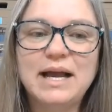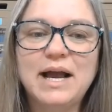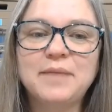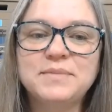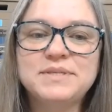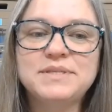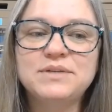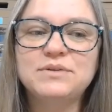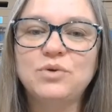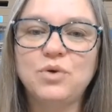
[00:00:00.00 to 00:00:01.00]
I'm
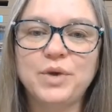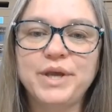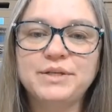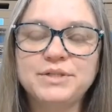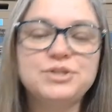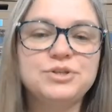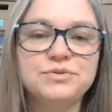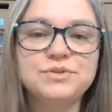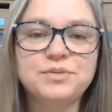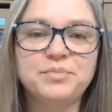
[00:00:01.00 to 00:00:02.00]
still going to
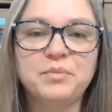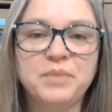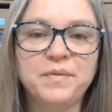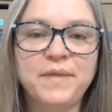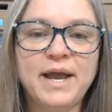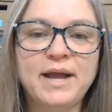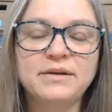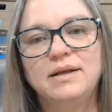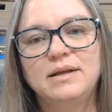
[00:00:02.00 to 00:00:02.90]
choose to promote that.